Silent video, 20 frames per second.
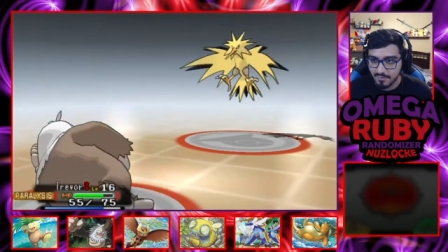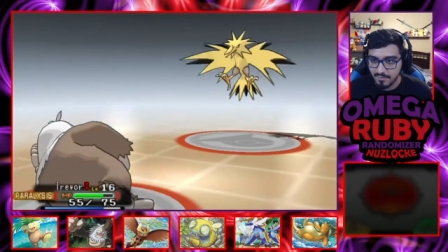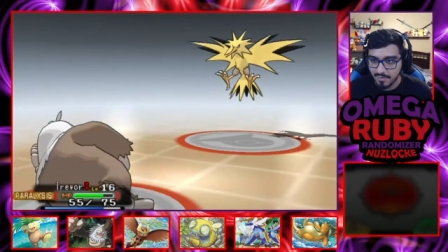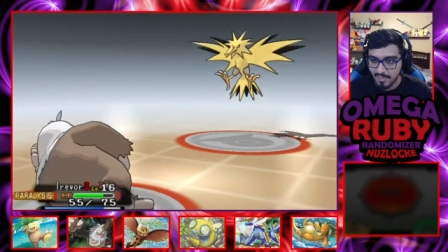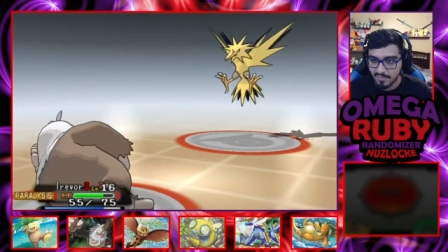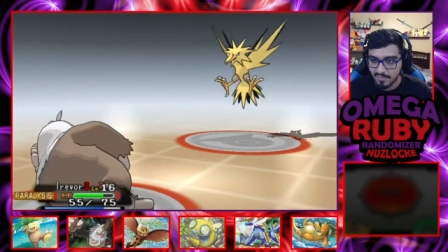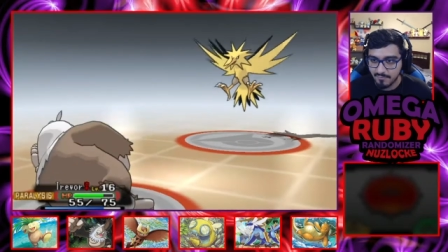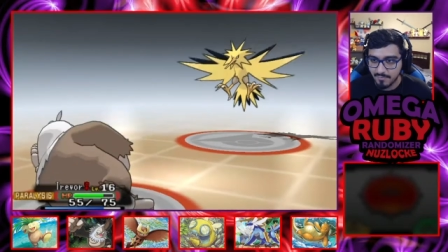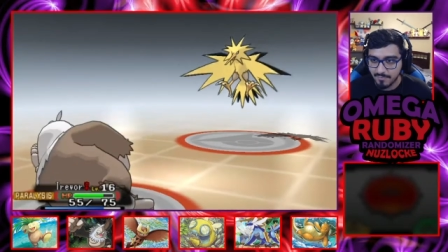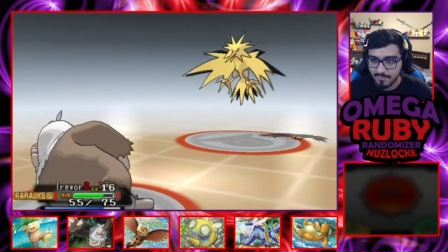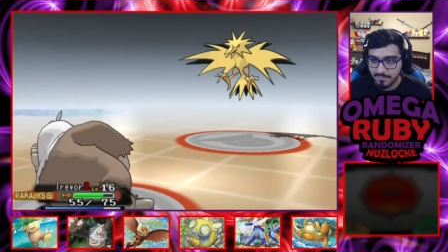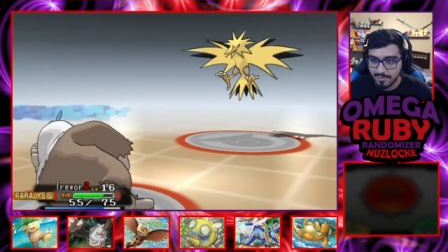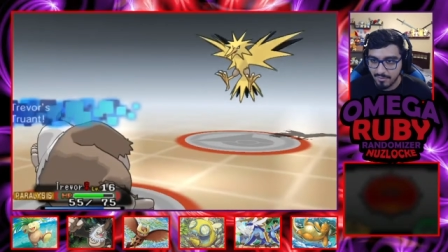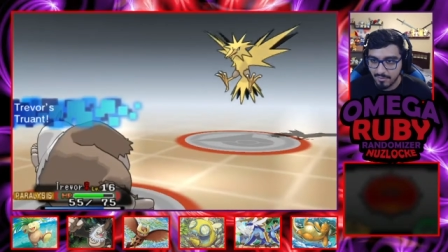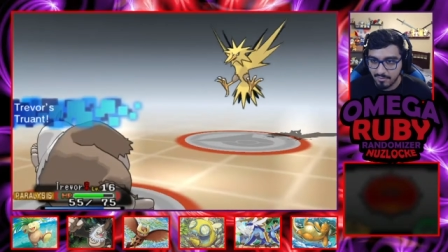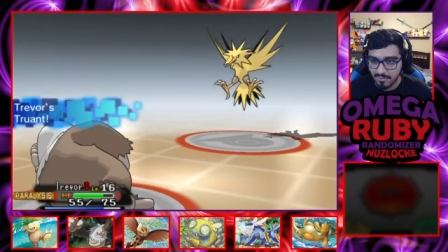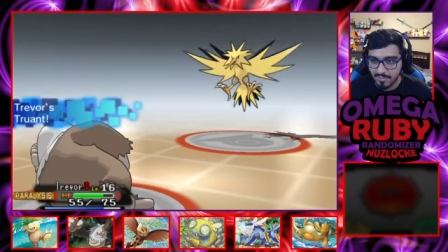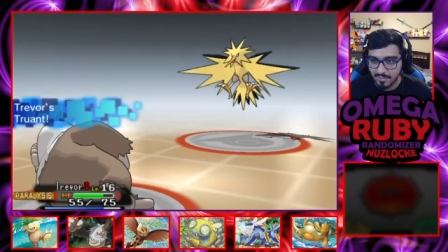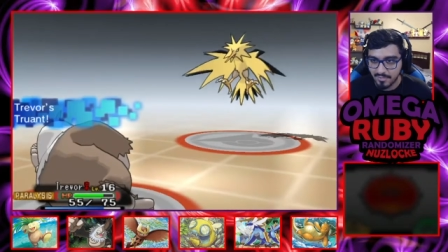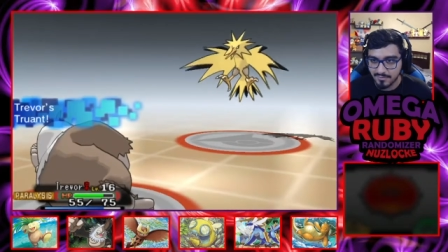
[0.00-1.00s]
I have been
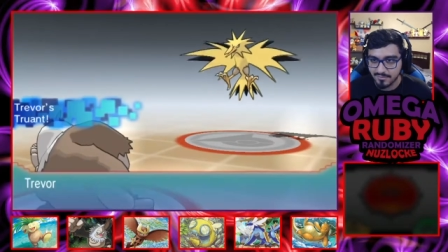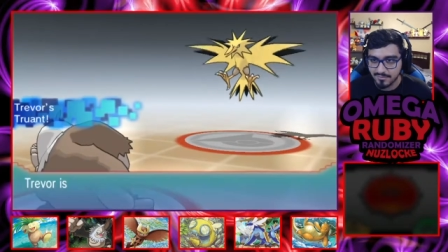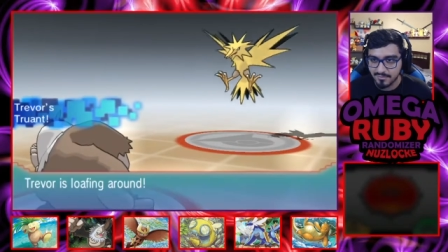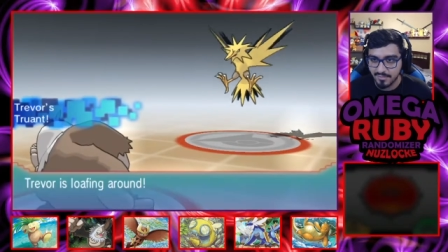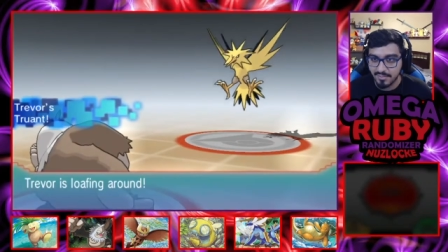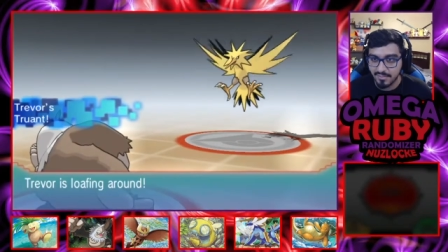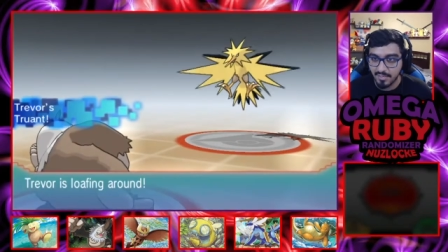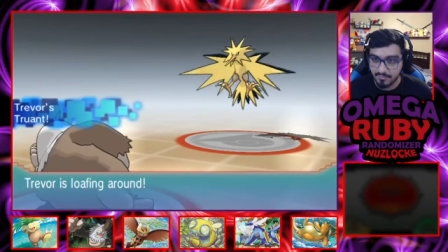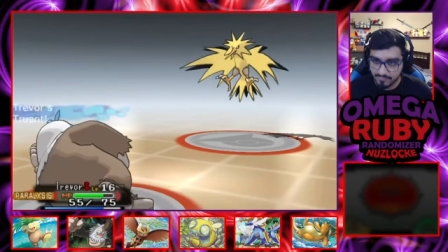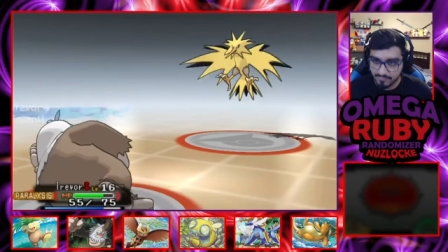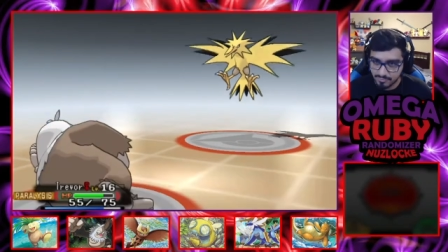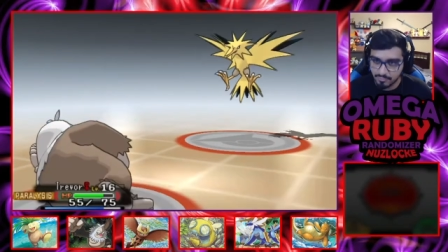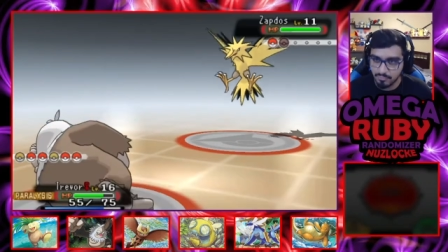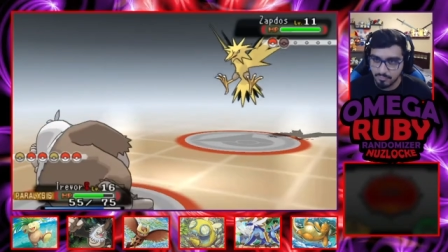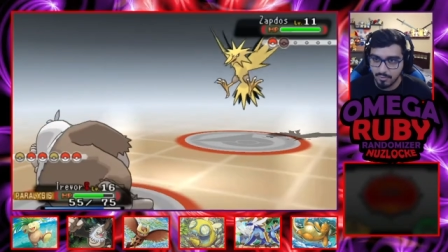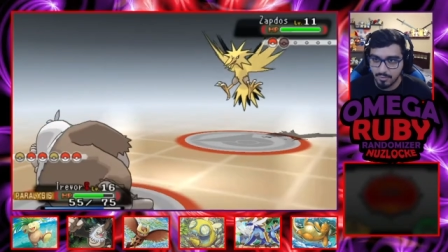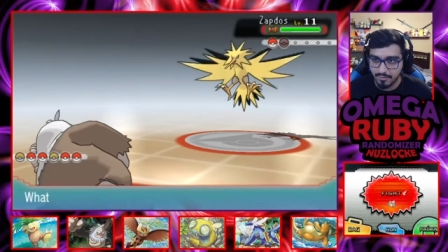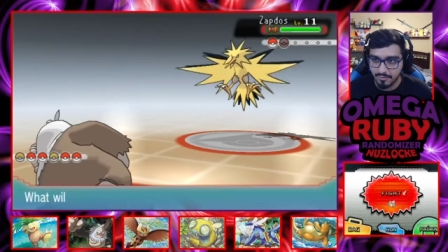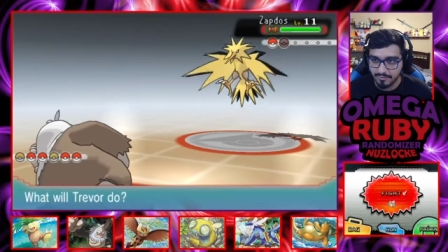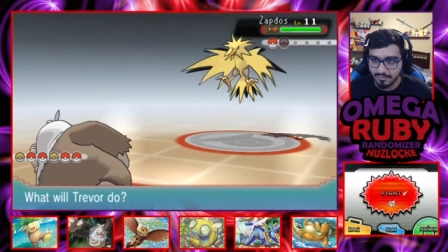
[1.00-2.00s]
paralyzed and now
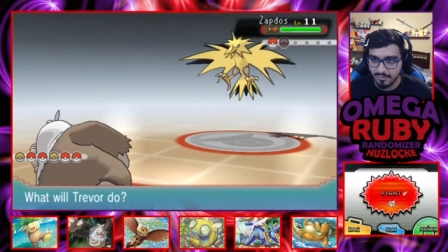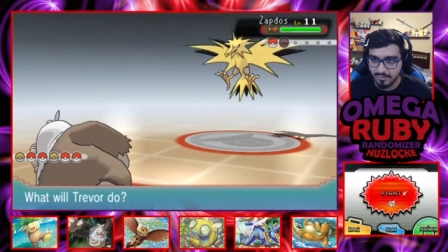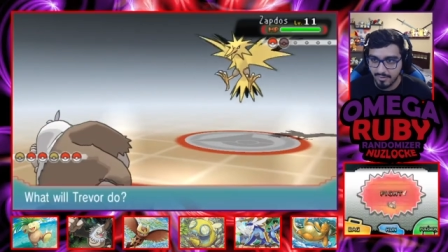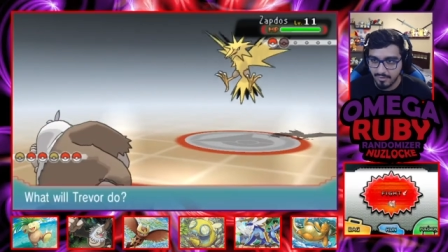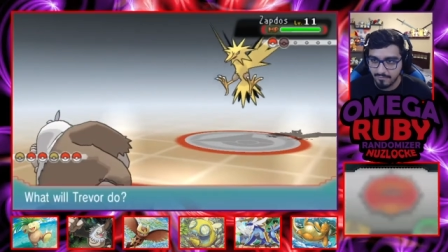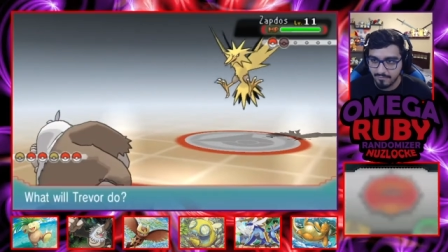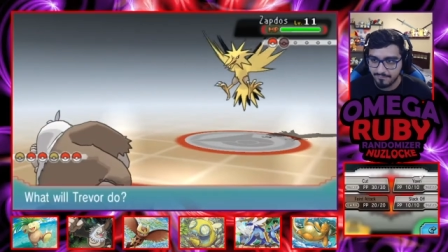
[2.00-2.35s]
Turant, yeah.